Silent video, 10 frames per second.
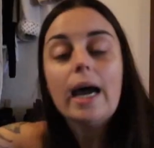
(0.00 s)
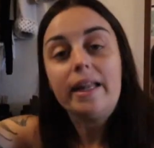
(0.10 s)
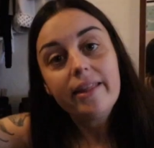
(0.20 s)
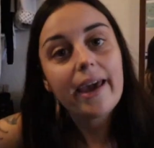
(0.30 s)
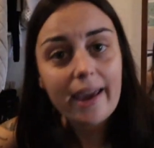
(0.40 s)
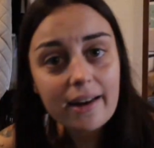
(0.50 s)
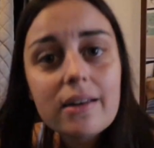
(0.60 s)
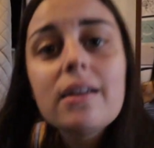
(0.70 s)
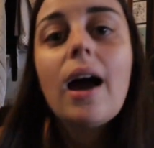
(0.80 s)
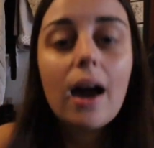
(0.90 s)
and
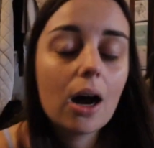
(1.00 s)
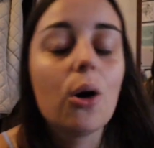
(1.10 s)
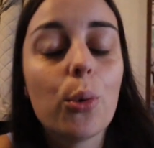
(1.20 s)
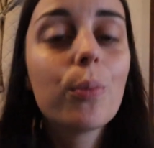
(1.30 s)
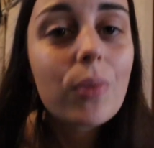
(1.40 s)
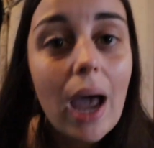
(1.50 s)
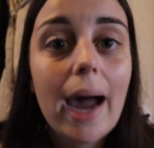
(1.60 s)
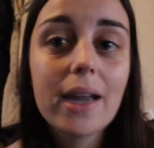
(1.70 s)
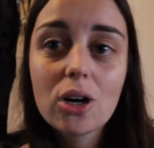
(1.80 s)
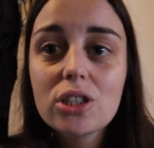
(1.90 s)
then...
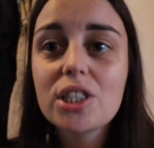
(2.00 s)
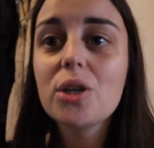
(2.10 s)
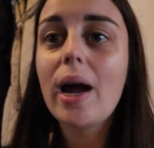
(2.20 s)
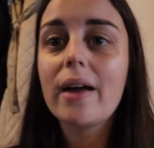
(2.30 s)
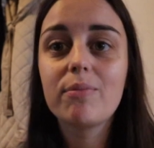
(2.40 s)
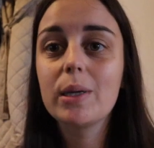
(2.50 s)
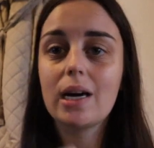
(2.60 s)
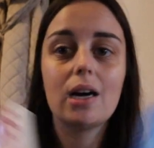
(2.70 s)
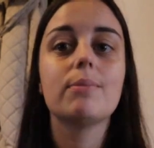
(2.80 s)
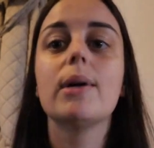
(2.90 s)
I also have
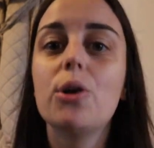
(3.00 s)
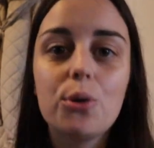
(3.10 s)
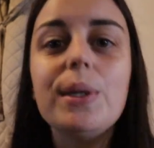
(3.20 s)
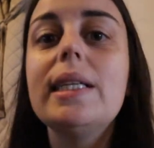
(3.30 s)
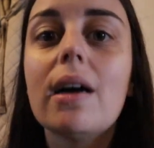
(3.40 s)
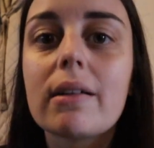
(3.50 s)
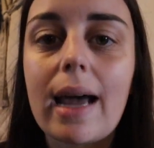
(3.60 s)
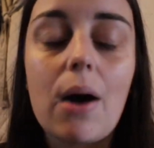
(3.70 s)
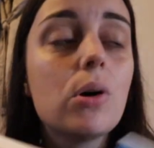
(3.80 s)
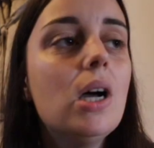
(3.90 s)
become a reader
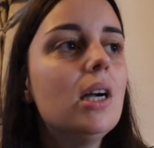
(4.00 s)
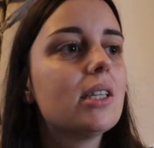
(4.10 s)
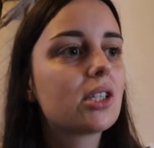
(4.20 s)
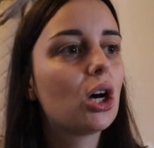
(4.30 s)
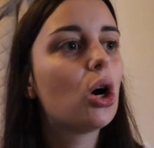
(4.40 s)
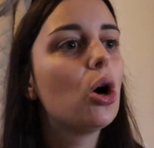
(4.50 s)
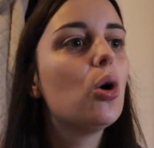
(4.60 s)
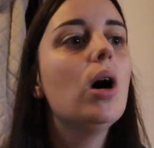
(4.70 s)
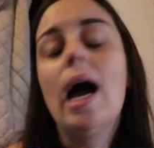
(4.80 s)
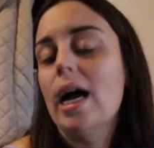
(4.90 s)
now,
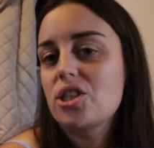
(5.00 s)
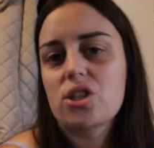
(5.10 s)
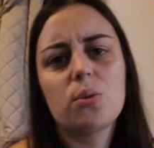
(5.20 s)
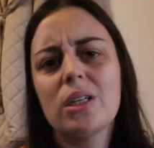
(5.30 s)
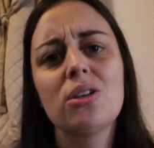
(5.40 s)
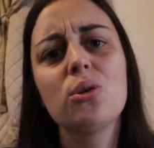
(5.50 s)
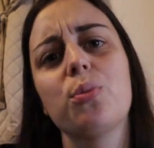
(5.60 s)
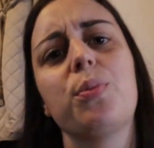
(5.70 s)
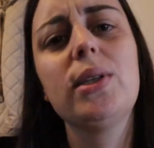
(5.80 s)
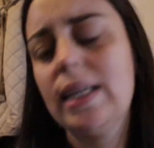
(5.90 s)
so I just want to
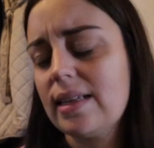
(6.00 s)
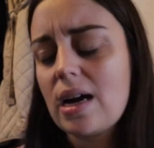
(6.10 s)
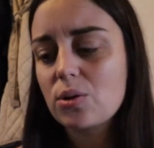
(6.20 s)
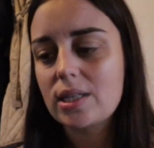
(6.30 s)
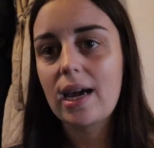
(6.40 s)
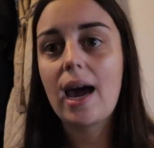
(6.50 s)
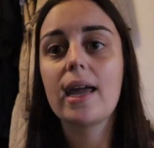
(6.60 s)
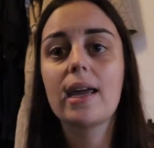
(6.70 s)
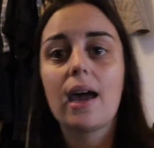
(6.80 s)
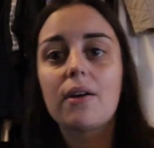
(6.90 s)
put that out there.
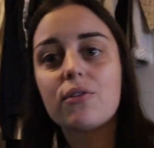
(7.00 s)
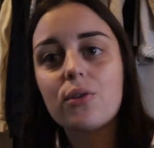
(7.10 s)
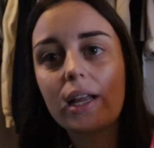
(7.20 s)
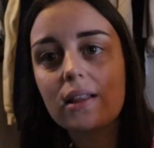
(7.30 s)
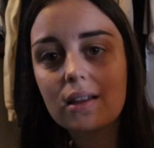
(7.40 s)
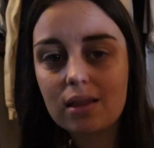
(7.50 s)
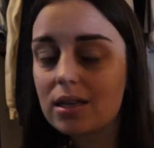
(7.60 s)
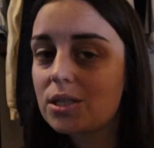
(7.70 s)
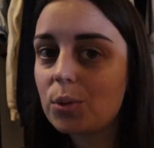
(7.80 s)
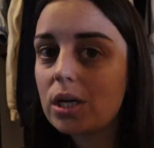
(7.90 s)
I have read
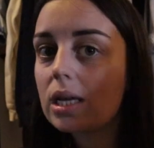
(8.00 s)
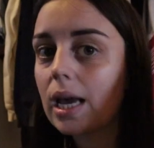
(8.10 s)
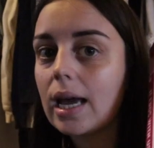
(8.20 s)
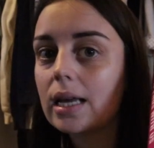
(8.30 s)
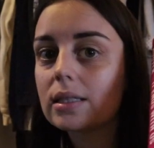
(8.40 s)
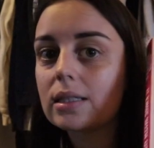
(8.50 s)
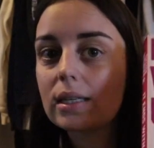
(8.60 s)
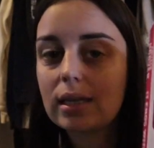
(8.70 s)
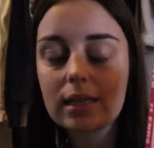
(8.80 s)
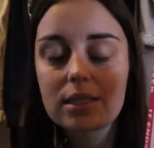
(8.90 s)
this one, and
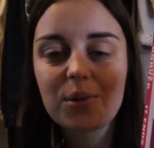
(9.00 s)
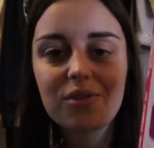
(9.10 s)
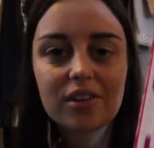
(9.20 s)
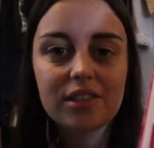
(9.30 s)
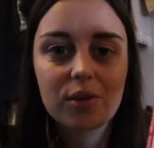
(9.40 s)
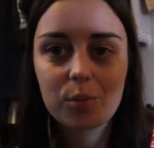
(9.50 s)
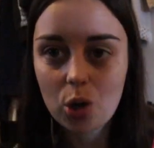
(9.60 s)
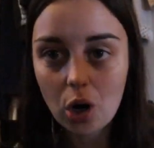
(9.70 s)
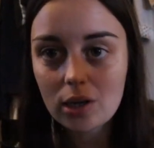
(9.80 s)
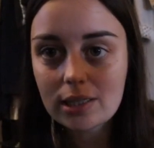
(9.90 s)
it ends with us from
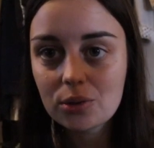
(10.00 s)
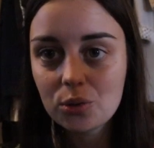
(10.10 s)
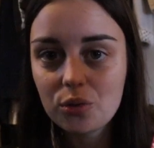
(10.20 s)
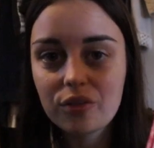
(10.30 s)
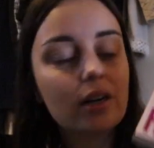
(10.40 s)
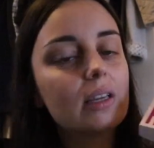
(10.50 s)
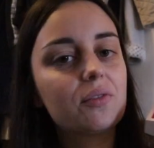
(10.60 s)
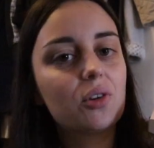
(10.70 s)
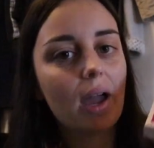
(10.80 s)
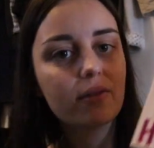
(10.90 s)
Colleen Hoover.
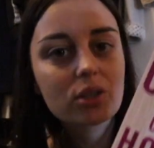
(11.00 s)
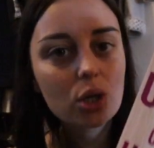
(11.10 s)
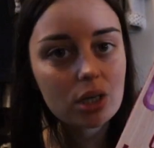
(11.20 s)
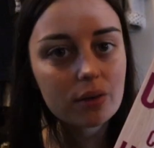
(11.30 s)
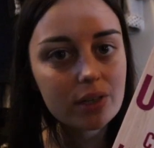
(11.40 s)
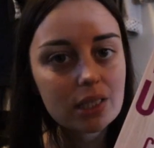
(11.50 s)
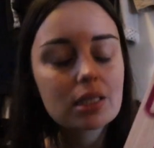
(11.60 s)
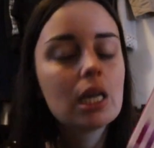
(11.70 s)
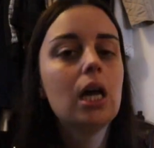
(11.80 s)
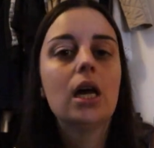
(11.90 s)
If you haven't heard of it,